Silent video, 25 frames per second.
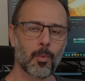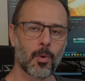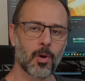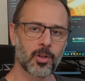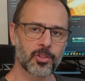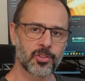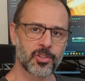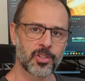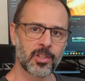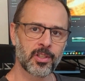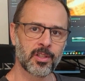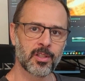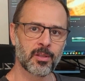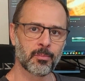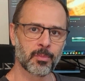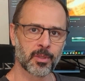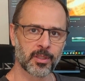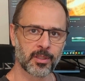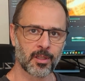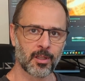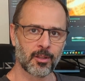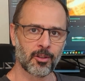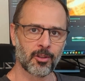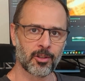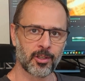watching the
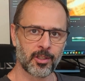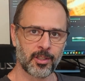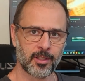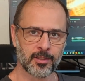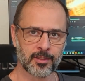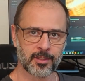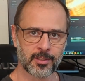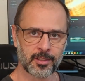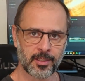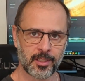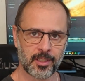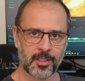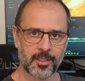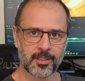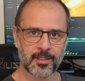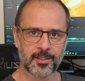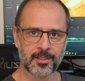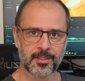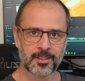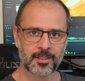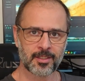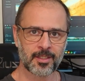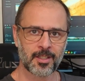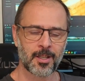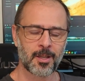Mandalorian
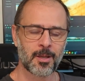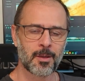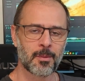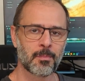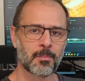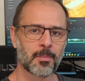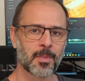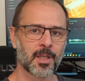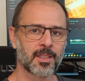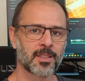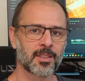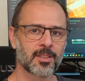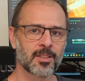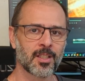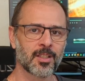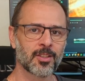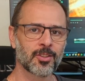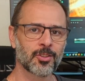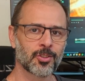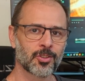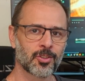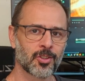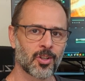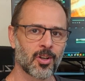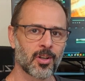series, my son
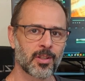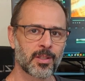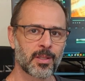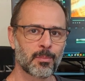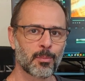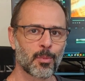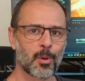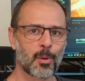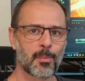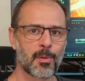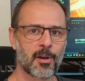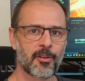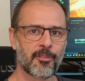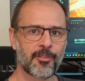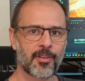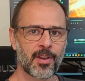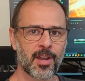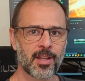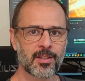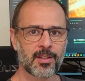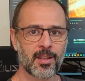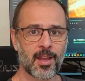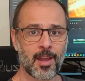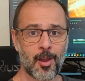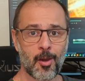saw the Boba
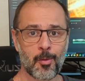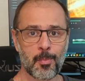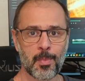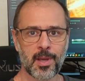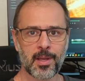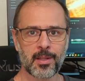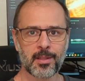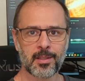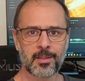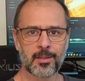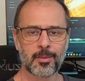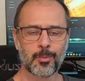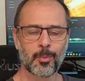Fett helmet